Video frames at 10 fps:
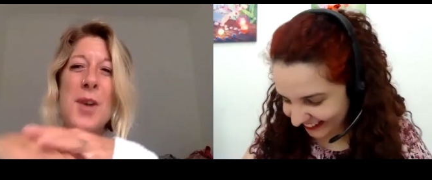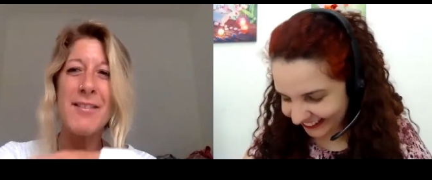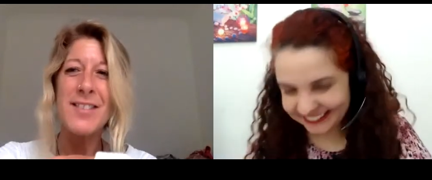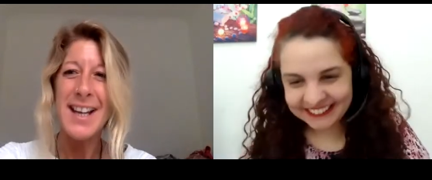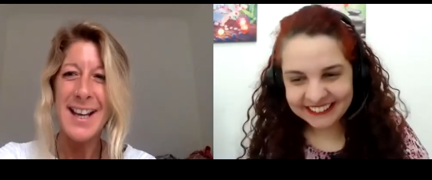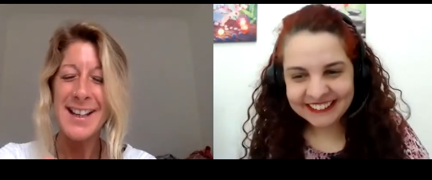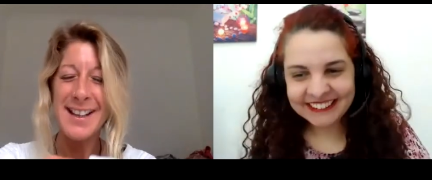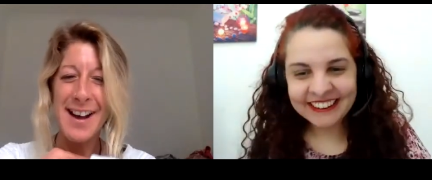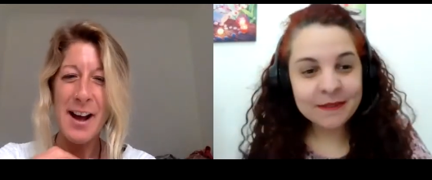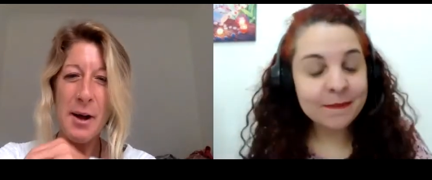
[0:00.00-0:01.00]
Speaker 1: traveling.
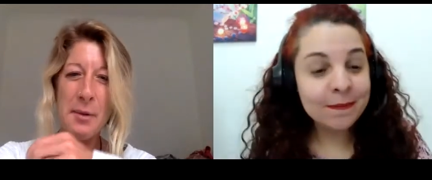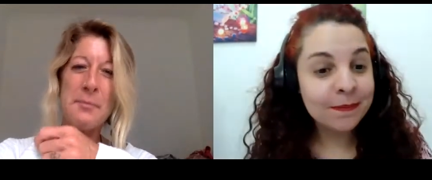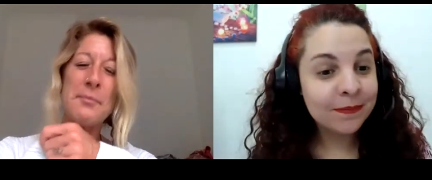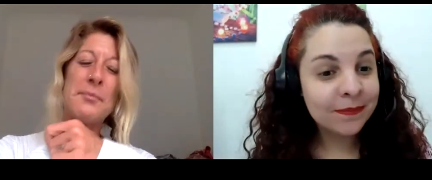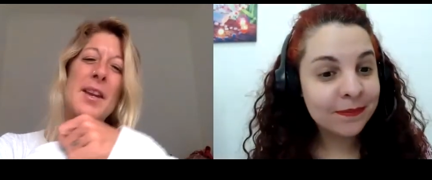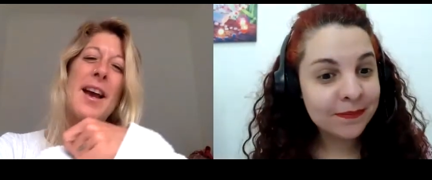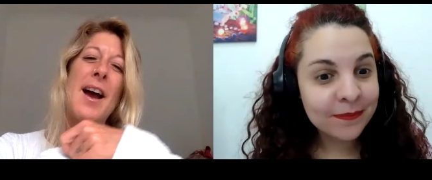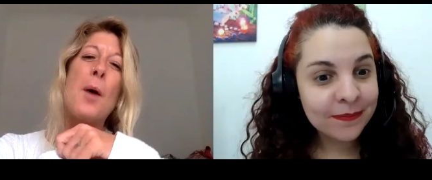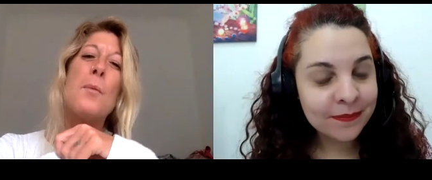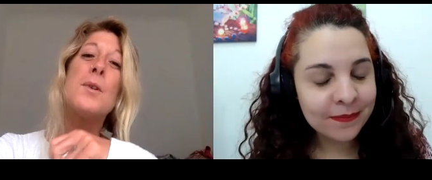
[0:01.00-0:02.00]
Um, I
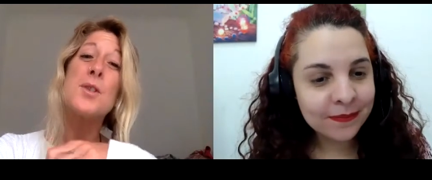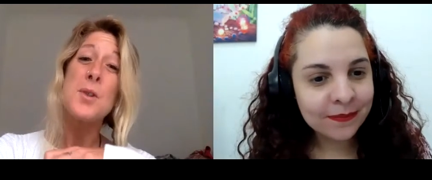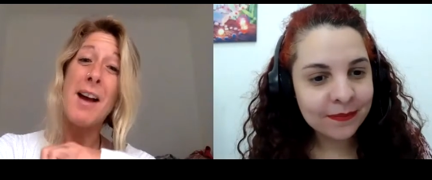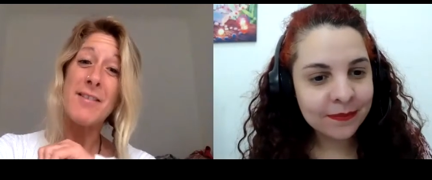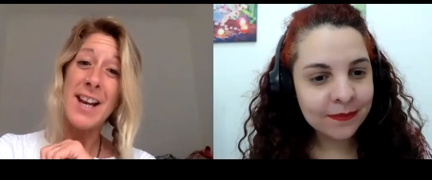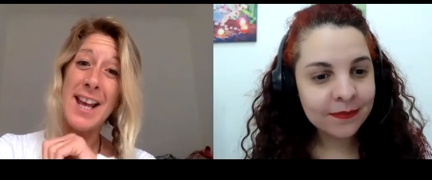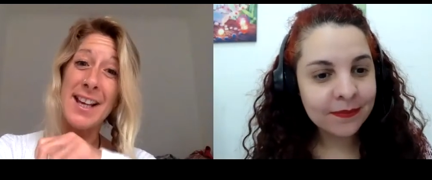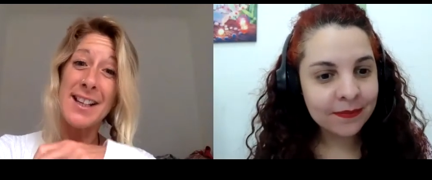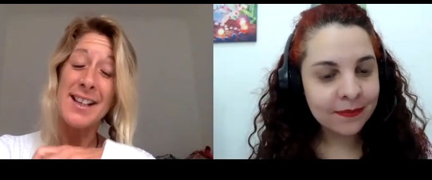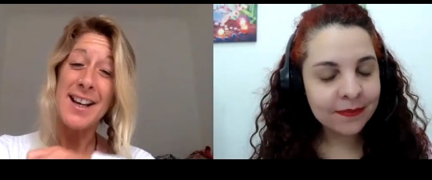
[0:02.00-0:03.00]
was traveling.
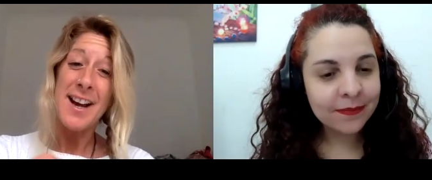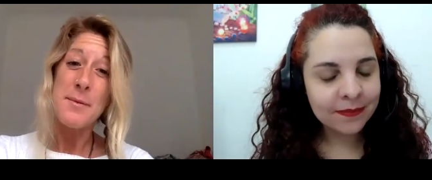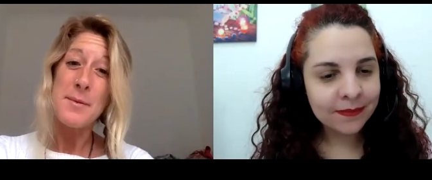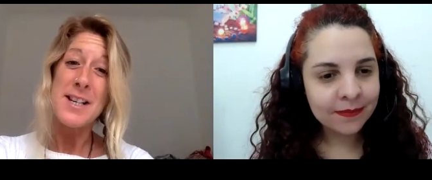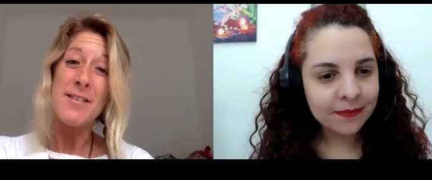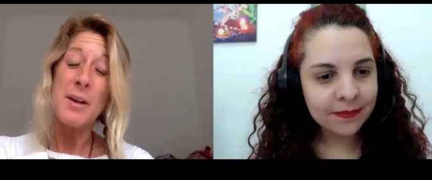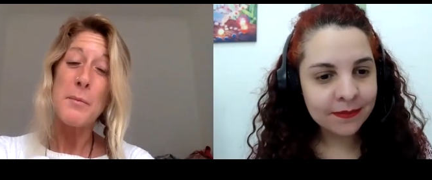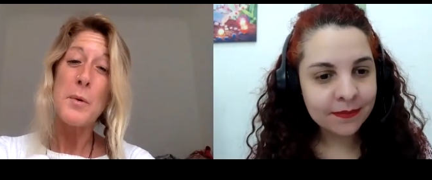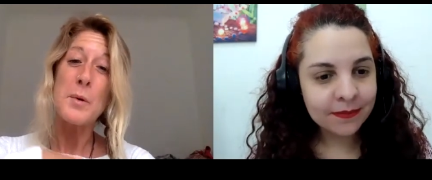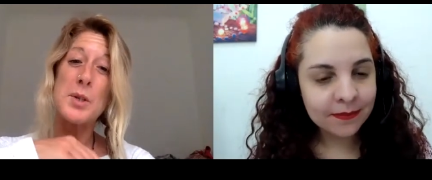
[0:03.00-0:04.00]
I was living in
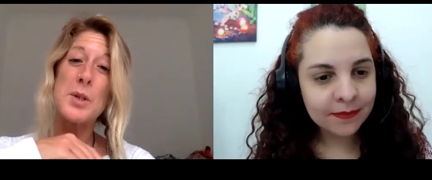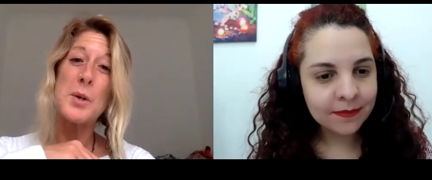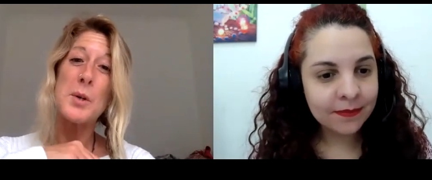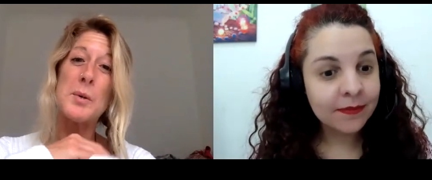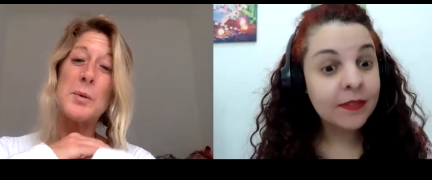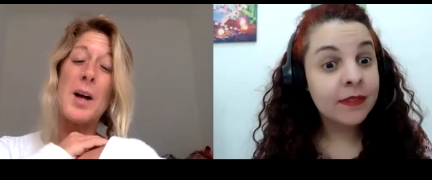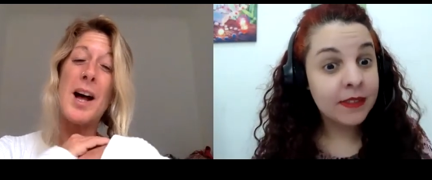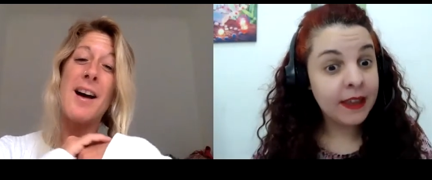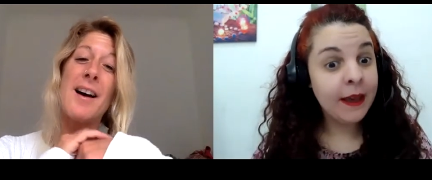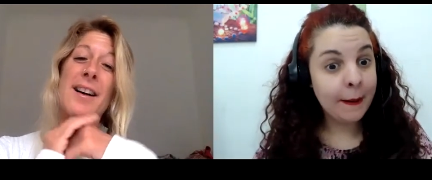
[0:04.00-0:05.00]
Portugal. Uh,
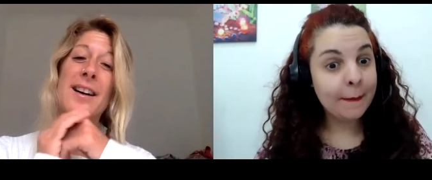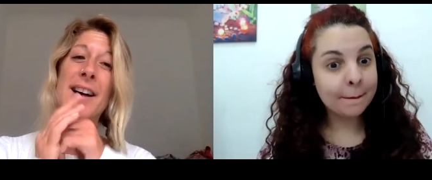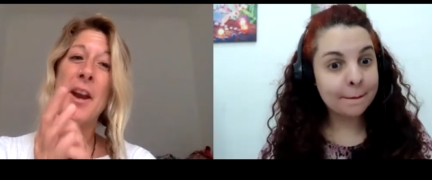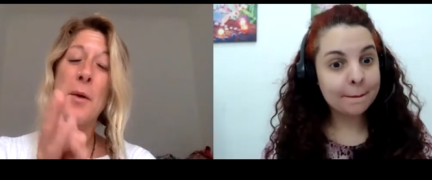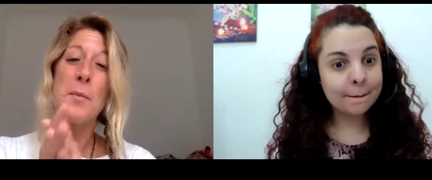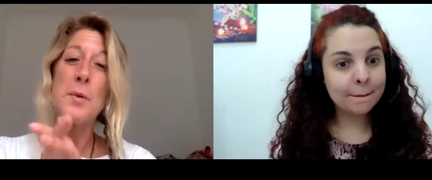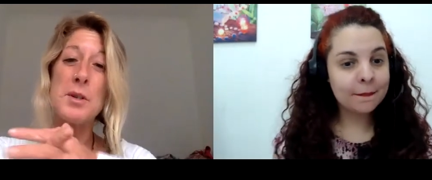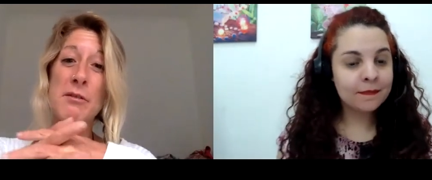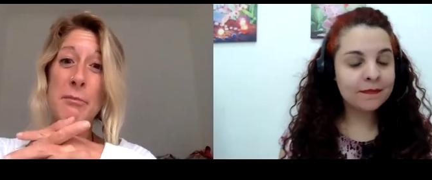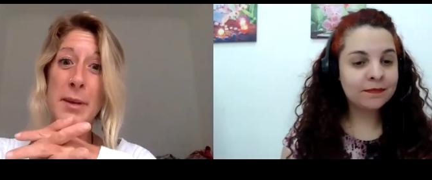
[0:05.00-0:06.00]
yeah. I have
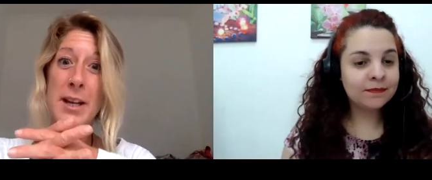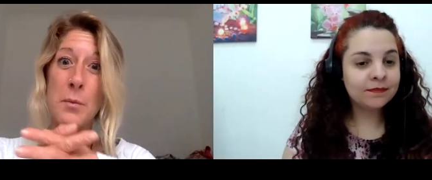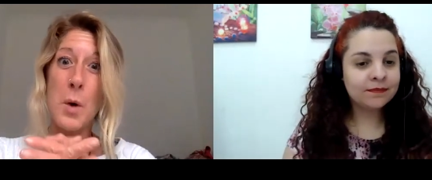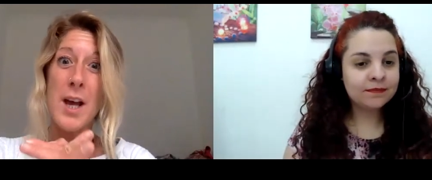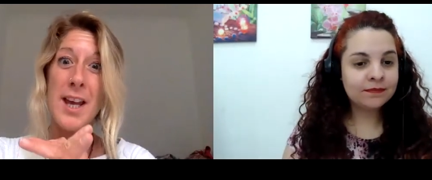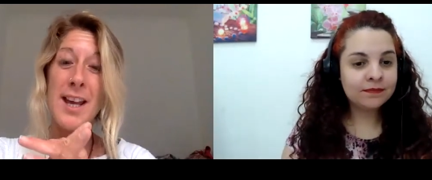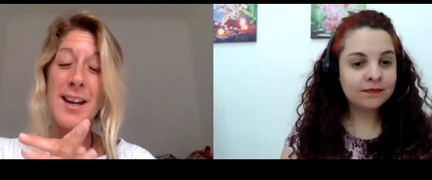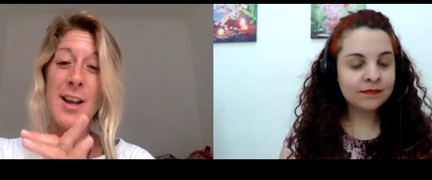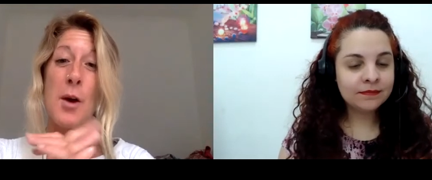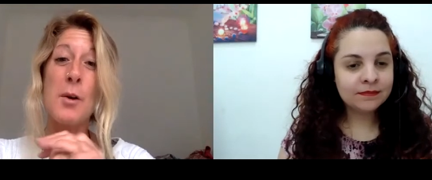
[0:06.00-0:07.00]
been working in a
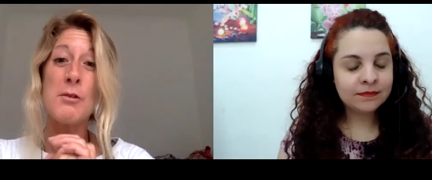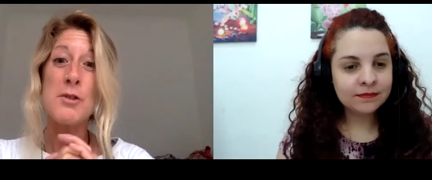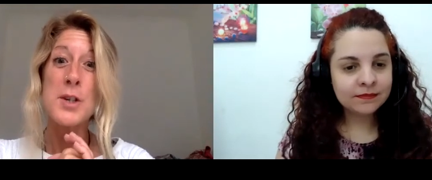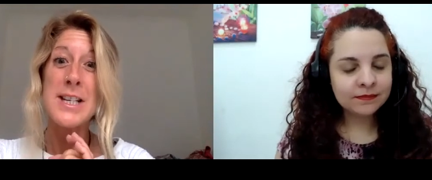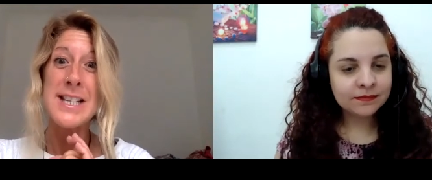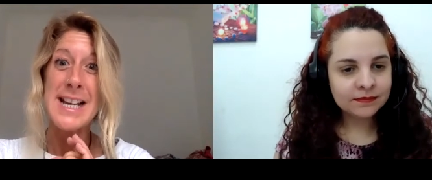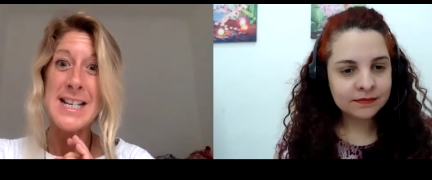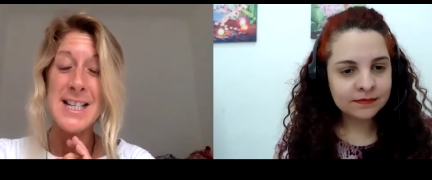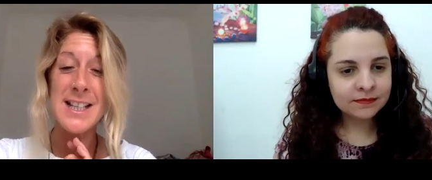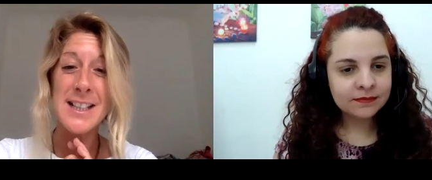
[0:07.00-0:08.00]
yoga retreat
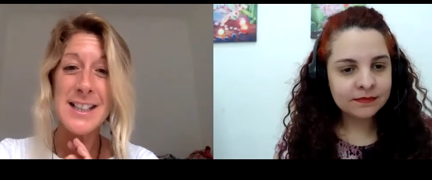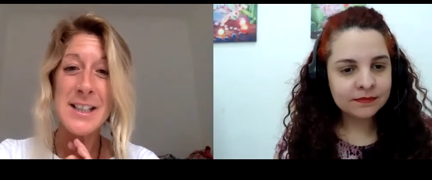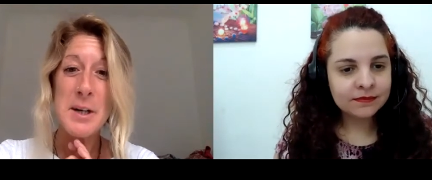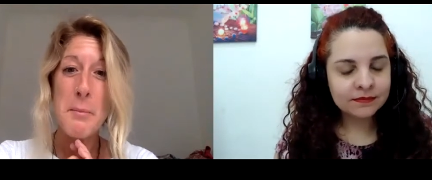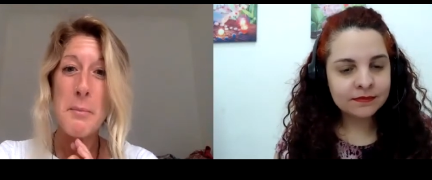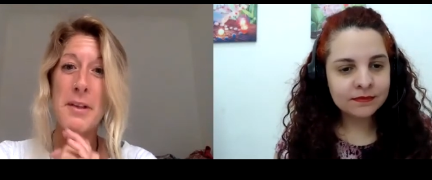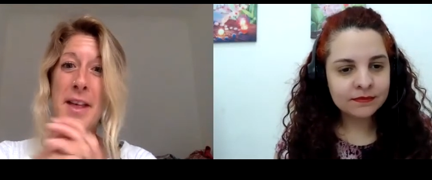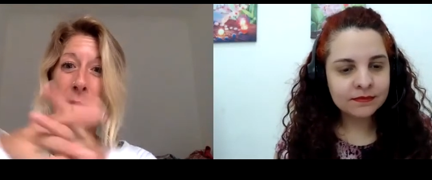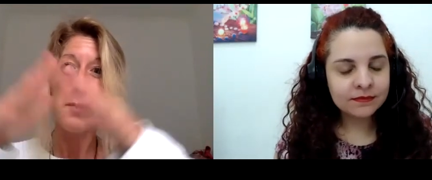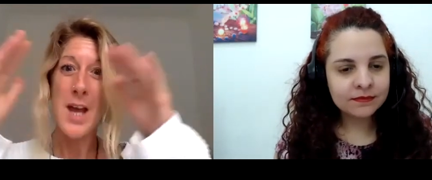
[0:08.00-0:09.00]
center, but then
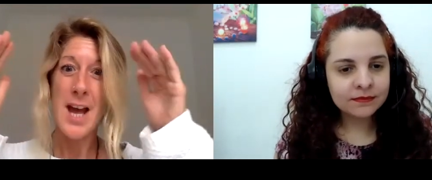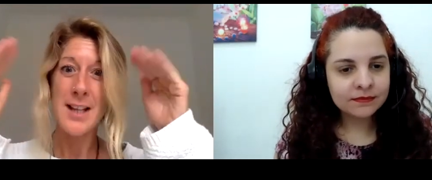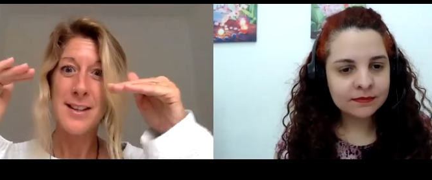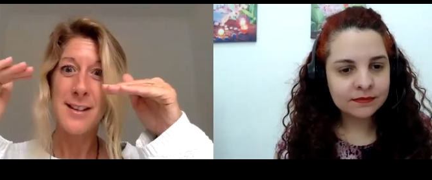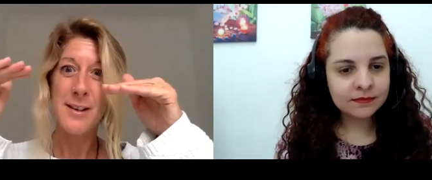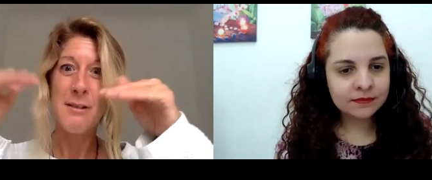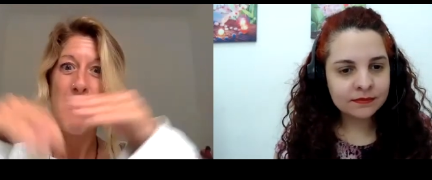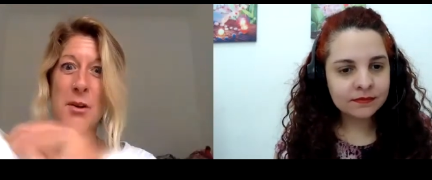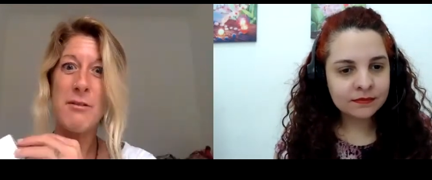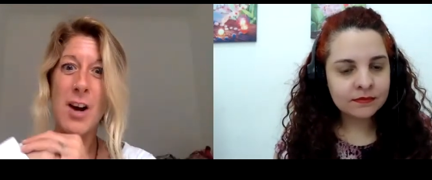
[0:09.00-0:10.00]
we had the
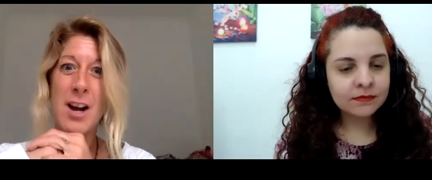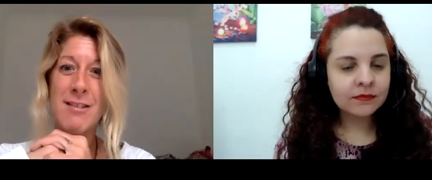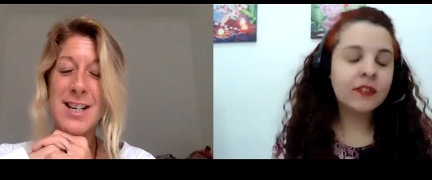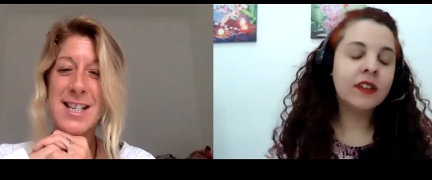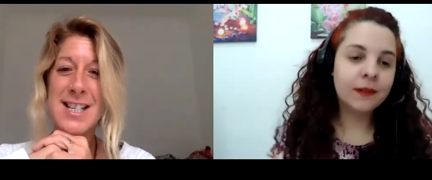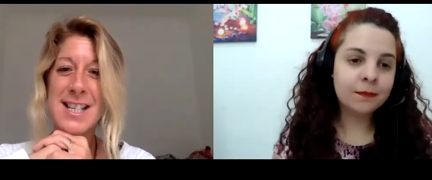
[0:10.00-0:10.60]
coronavirus.